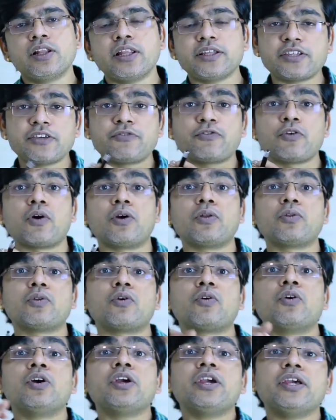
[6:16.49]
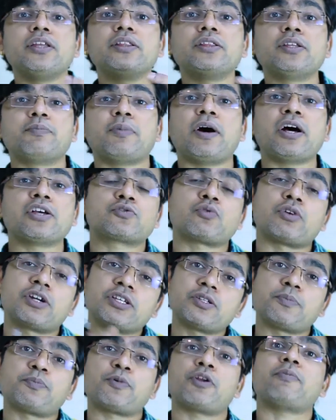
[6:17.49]
Let's say if you want to know in the past
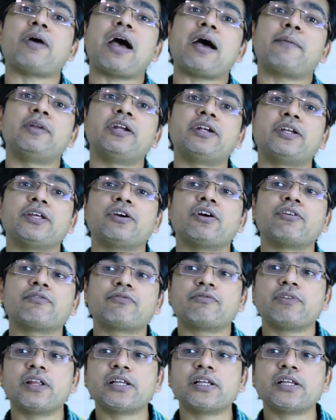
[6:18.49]
what is the probability of,